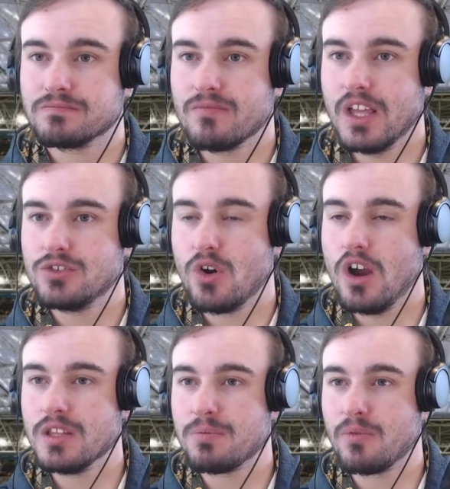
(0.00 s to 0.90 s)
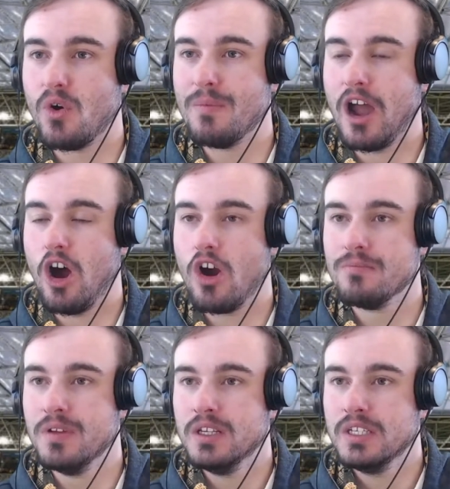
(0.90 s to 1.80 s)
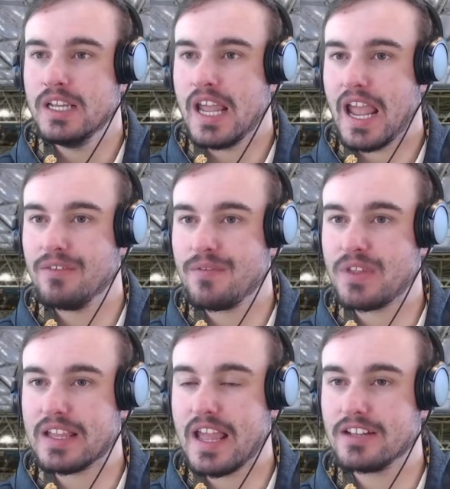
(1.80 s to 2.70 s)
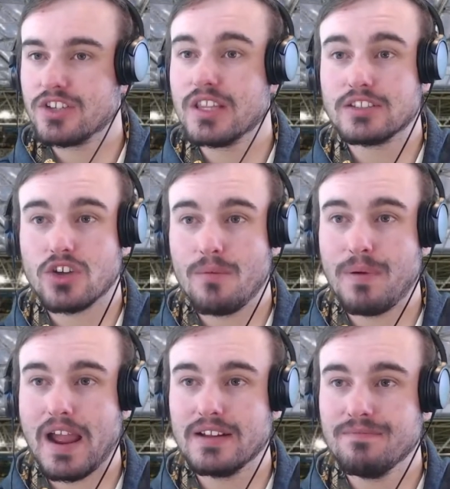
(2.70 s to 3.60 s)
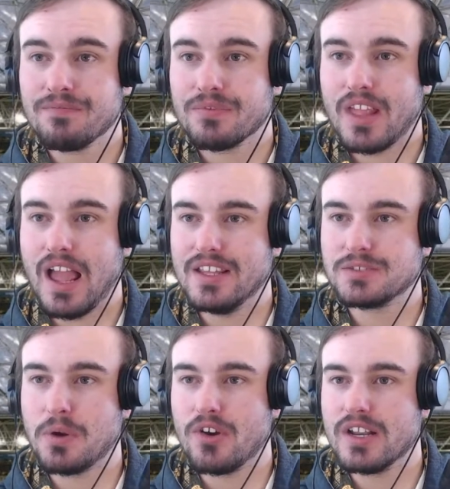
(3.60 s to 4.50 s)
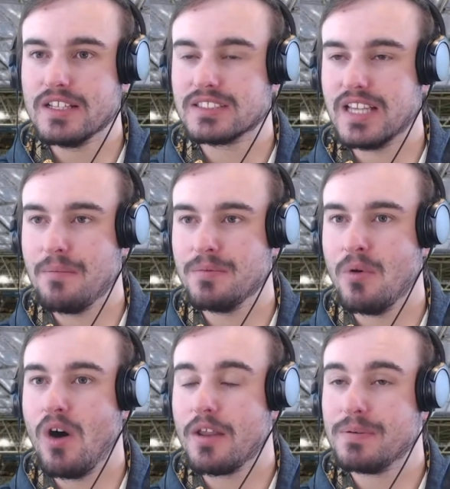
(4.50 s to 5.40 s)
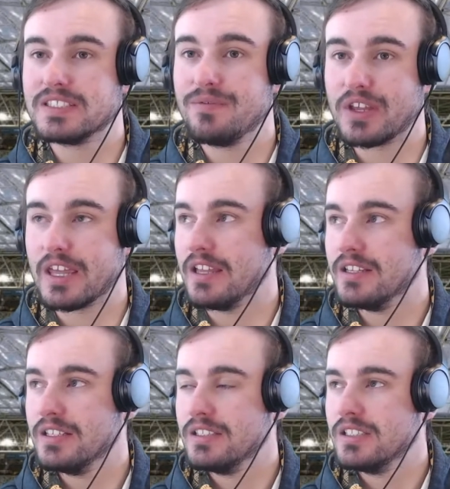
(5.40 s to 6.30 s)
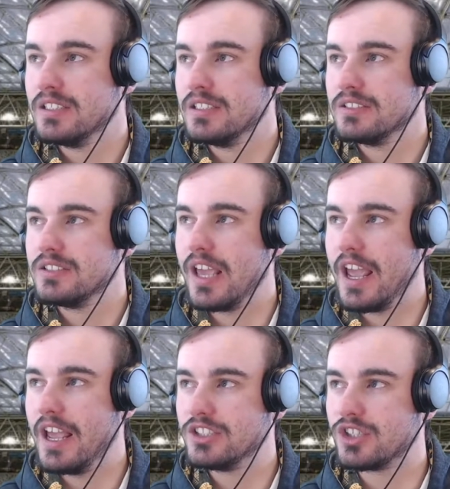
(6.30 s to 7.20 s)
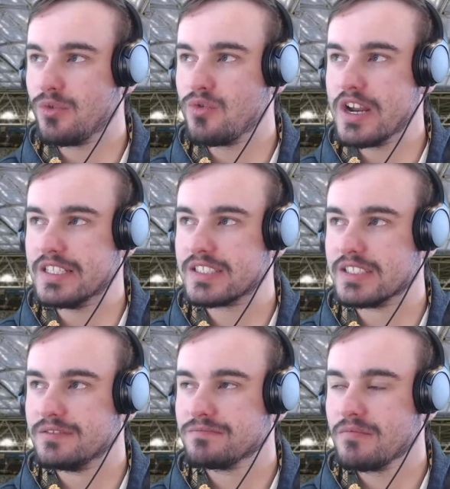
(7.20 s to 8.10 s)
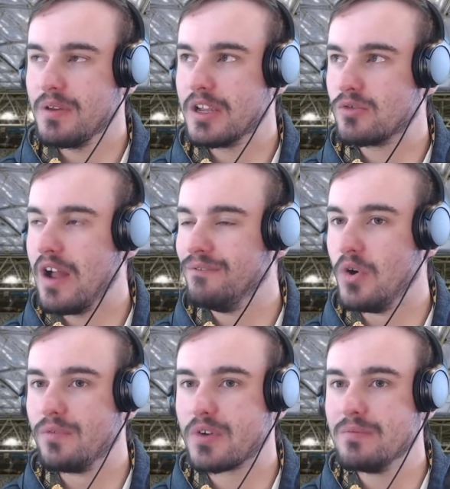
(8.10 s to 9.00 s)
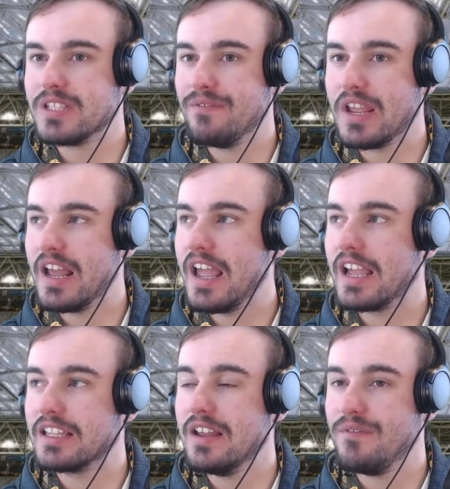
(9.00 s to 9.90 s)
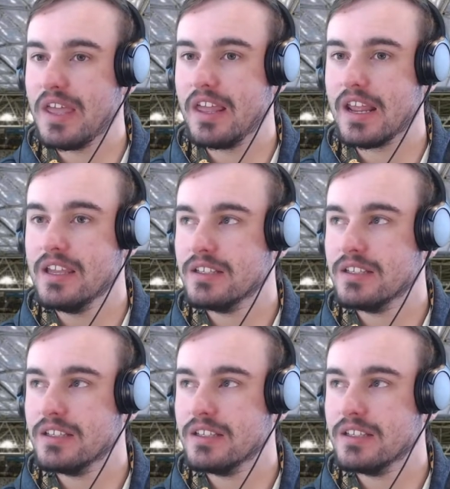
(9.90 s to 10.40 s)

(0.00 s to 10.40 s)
And Drua only perform at home, even if they get to the top 8. That's where it ends, same with Moana Pacifica, says Charisse. A big run forward from Tavita Ikanaveri.